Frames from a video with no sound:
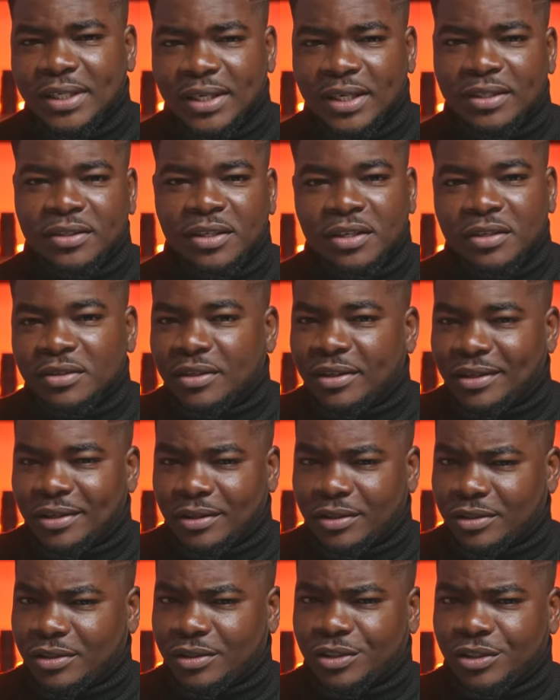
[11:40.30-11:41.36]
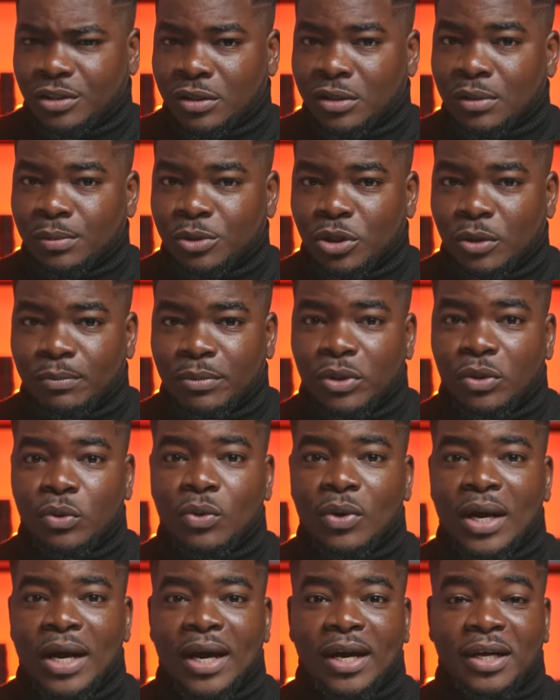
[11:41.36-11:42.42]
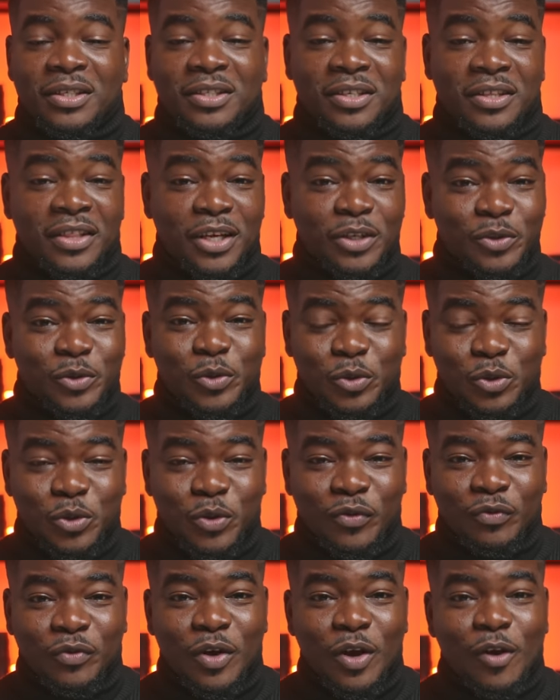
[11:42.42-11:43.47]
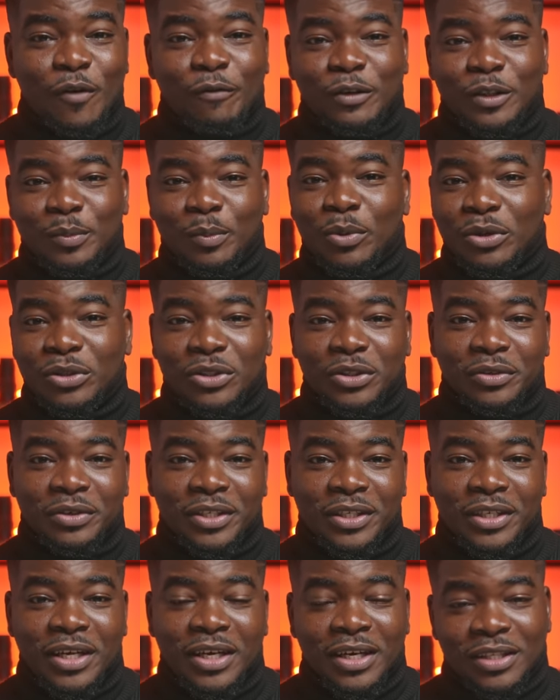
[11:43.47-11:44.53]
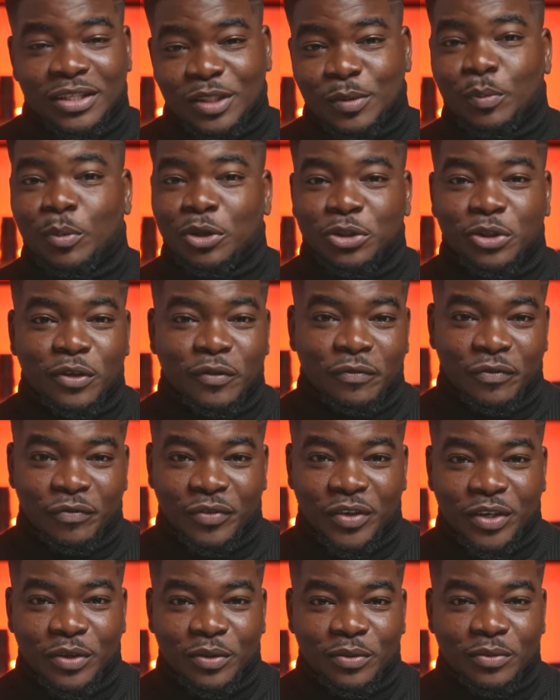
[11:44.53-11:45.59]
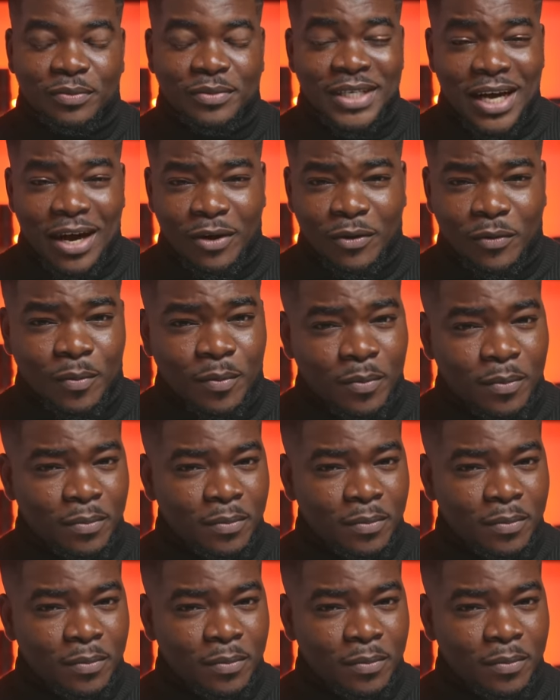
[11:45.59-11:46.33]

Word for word: again, the link is in the description below. And thanks to Trove for sponsoring this portion of the video. Now,